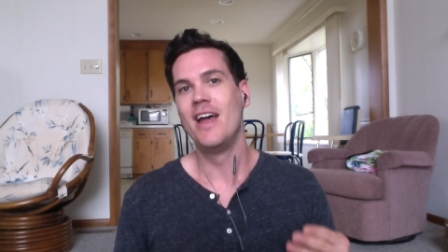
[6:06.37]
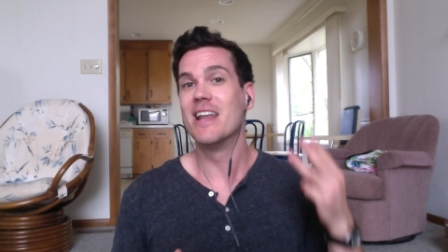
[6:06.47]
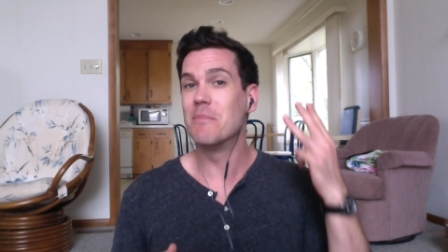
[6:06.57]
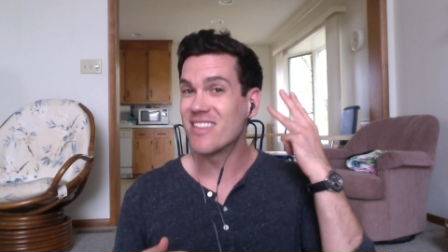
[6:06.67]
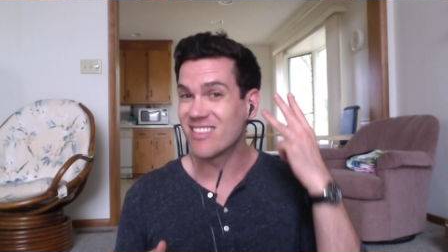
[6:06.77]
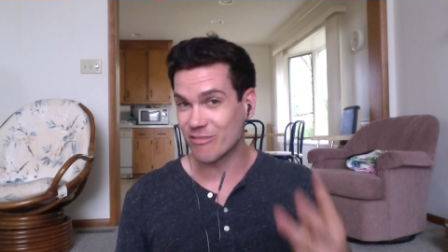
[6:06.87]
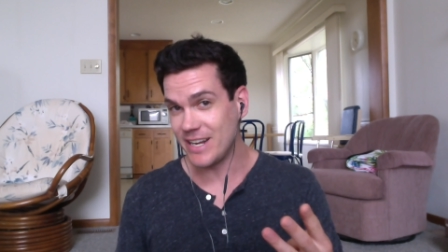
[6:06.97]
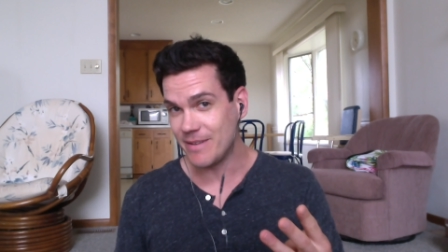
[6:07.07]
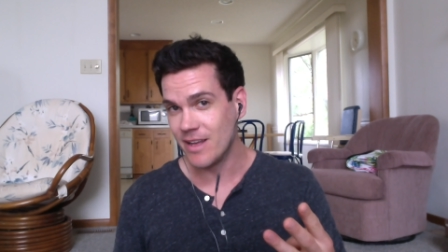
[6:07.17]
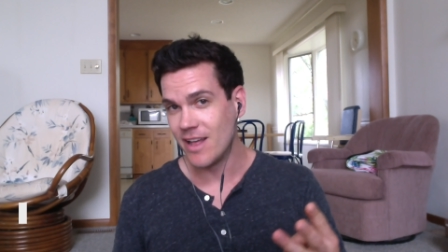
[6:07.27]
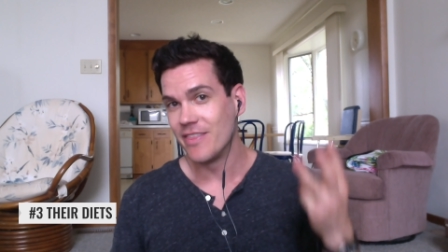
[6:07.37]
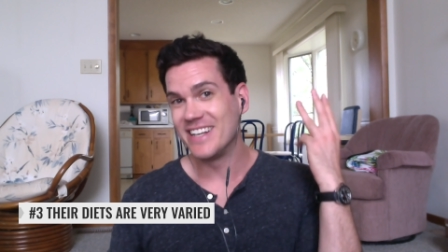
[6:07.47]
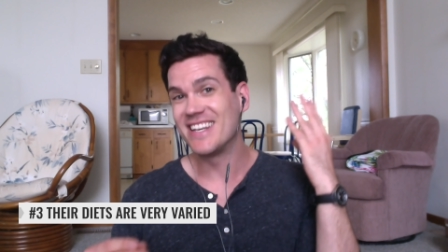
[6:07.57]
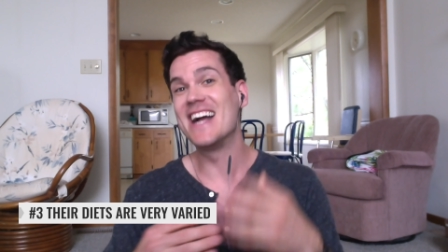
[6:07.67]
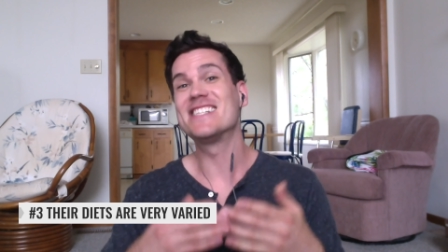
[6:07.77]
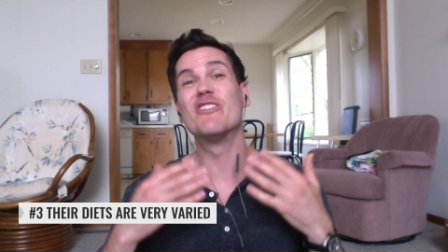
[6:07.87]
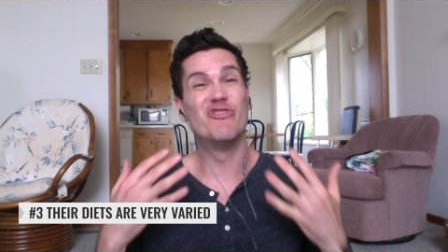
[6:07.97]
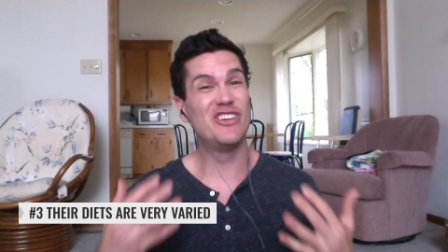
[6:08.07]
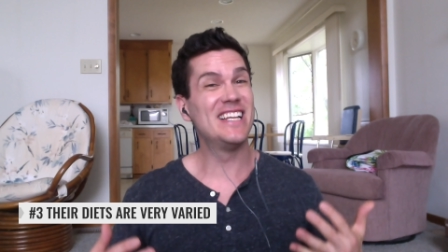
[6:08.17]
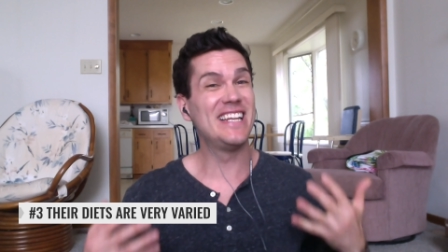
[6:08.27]
Number three, the diets are
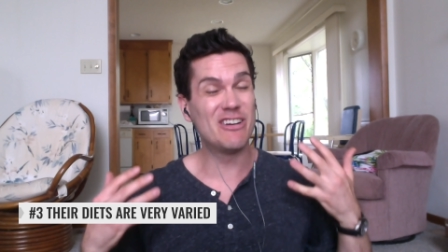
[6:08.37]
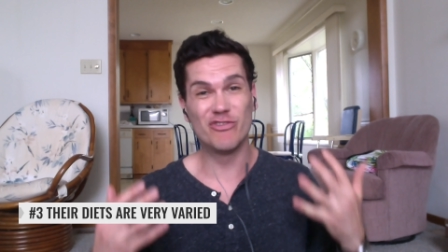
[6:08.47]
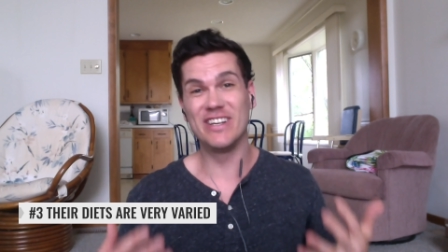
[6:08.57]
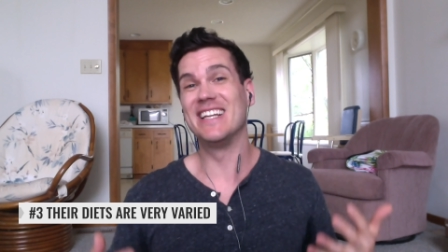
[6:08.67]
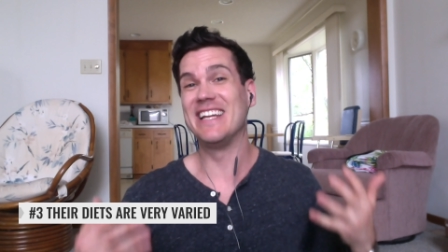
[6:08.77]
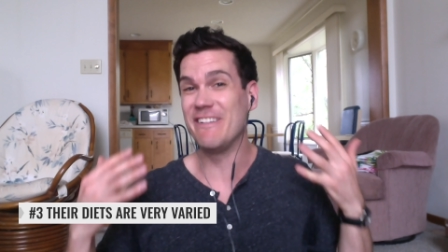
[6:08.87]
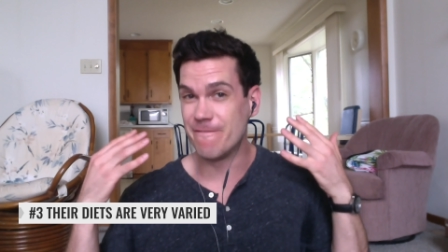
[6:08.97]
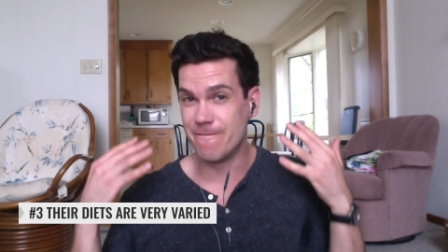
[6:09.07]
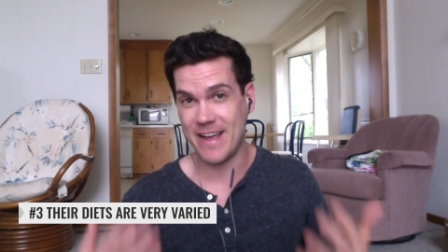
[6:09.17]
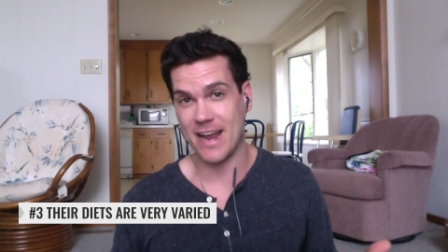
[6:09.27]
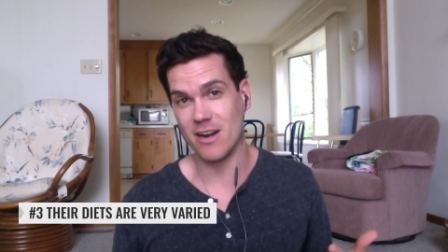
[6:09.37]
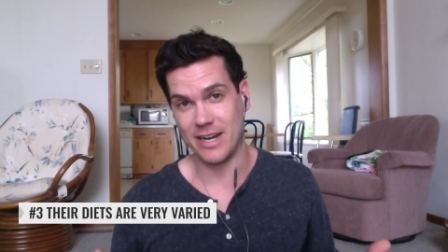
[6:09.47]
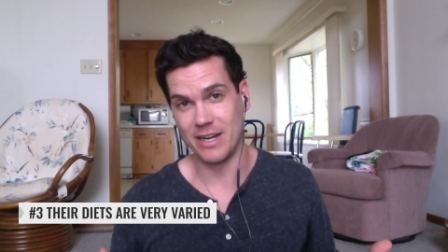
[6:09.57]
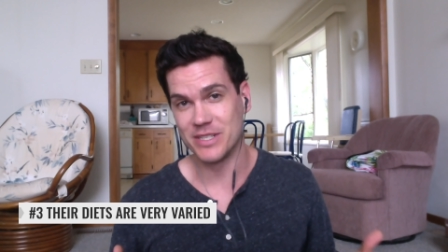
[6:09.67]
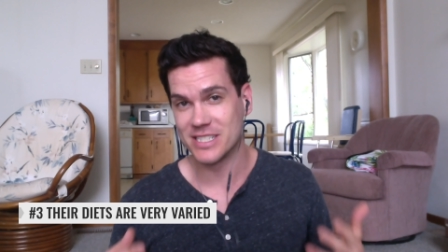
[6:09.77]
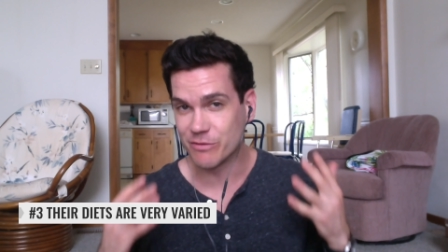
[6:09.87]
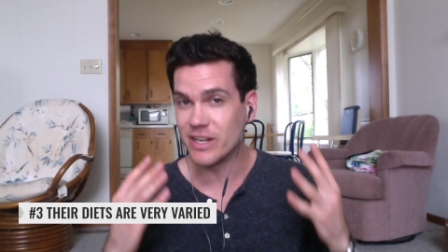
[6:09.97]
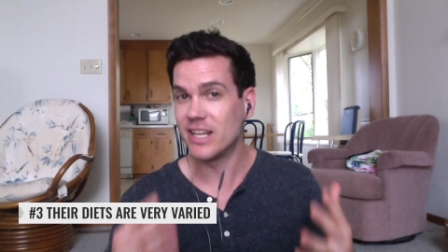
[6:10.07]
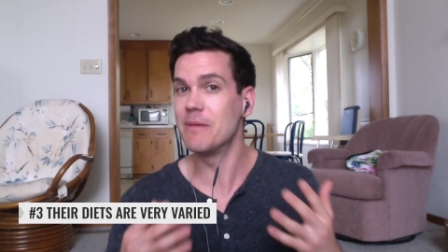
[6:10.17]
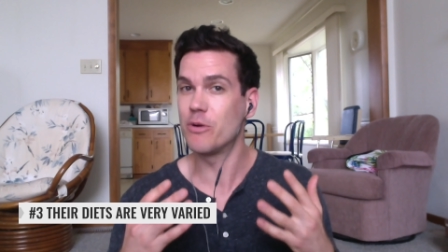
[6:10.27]
really, really varied, which is a
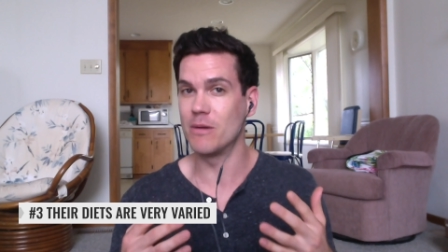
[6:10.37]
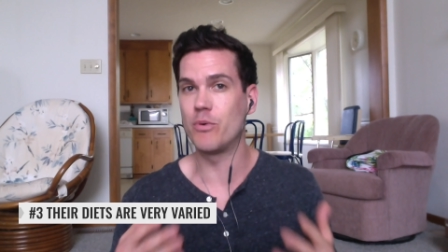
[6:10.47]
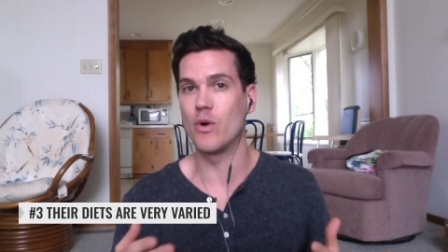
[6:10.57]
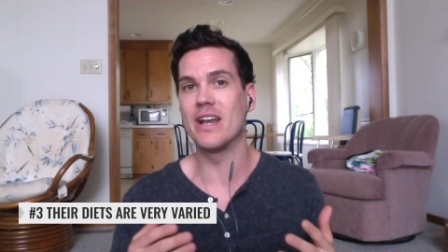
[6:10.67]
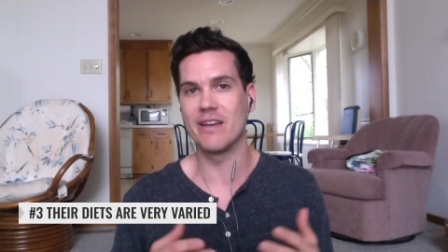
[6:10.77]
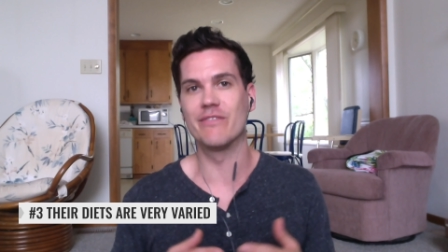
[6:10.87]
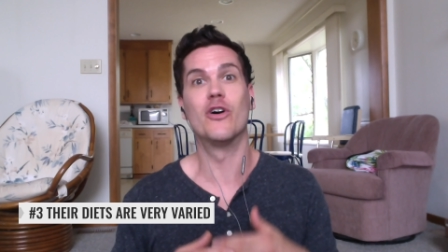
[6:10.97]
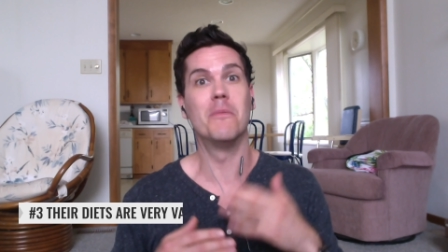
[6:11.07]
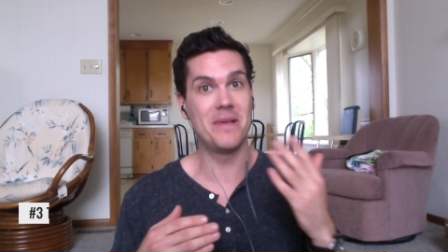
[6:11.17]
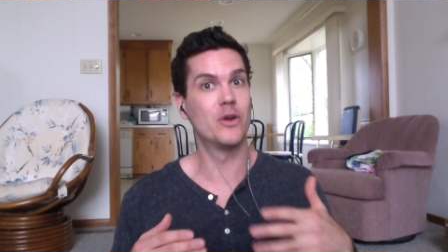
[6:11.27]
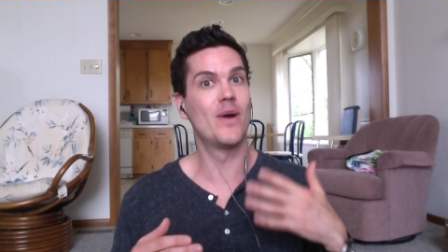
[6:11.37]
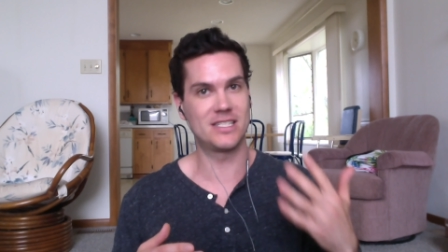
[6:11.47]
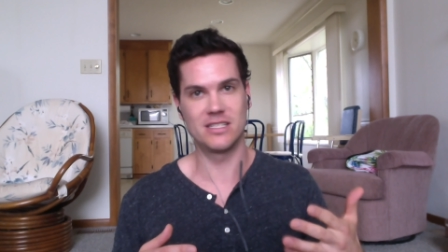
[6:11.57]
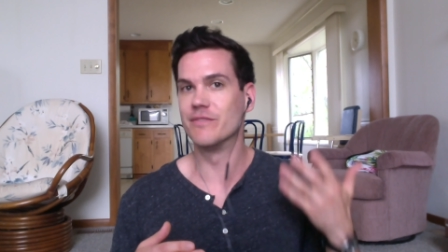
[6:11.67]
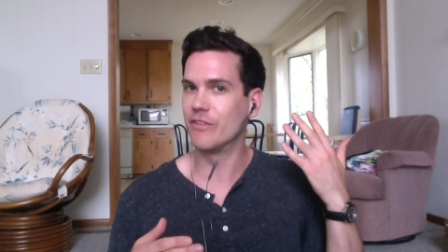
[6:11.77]
really important point here for amino acid